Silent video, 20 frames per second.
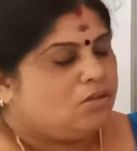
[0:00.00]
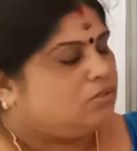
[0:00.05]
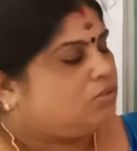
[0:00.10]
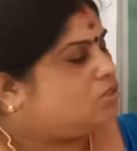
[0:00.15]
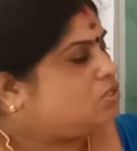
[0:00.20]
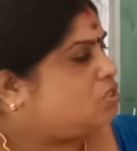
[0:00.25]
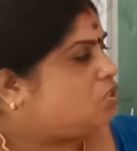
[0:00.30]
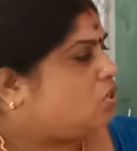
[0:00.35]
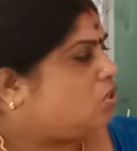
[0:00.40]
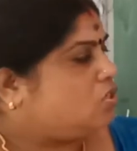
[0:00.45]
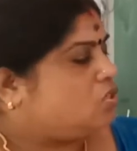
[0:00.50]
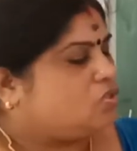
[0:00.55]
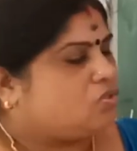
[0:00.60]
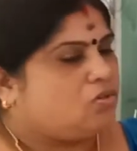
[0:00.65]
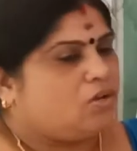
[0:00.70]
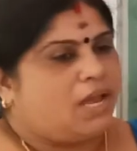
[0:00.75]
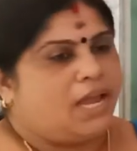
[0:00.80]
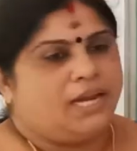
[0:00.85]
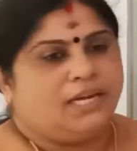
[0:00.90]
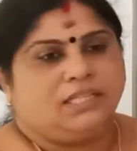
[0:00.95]
This is
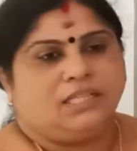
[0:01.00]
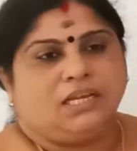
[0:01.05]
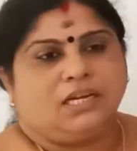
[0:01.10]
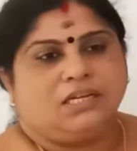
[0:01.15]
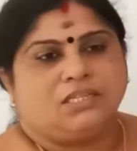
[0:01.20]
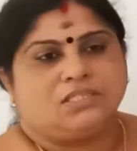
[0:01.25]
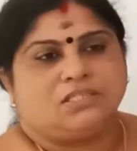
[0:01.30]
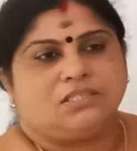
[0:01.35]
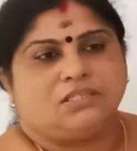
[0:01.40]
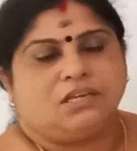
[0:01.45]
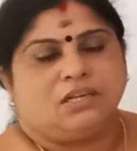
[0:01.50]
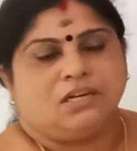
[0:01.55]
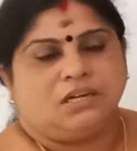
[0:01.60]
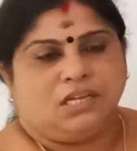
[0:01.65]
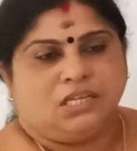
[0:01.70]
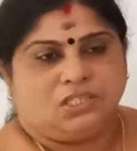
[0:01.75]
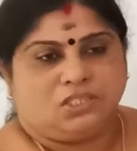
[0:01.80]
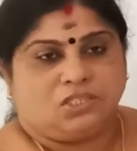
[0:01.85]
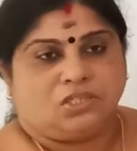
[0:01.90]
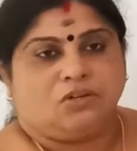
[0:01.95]
also another
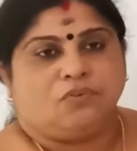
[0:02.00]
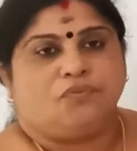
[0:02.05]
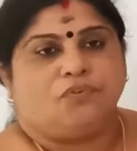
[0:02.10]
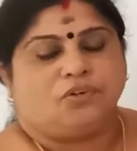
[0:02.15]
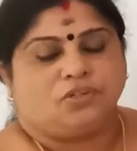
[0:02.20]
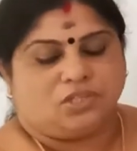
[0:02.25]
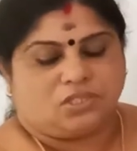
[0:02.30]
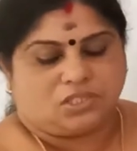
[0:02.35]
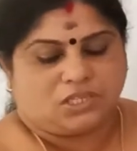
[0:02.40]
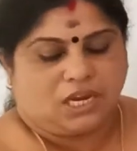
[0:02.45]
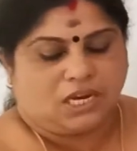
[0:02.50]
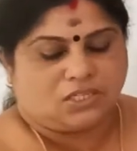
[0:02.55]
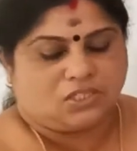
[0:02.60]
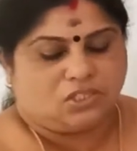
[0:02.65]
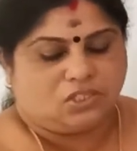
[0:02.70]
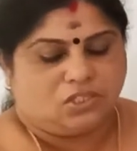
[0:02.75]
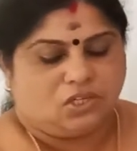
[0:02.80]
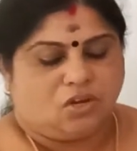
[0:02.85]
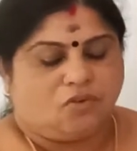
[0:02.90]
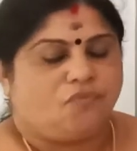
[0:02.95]
reason for the
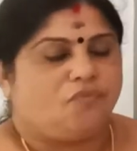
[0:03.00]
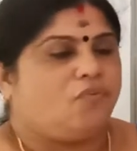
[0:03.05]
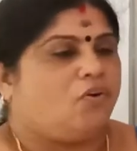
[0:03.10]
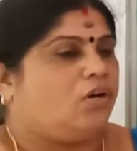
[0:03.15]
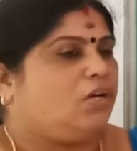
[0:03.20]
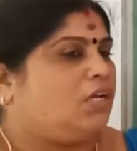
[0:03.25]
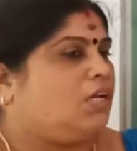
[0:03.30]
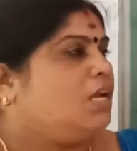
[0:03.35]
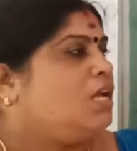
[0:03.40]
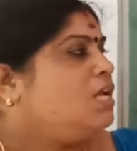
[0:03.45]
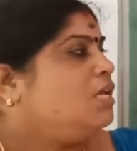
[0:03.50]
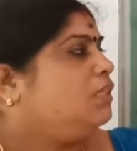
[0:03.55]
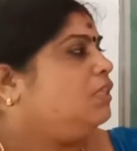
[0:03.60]
scarcity of water.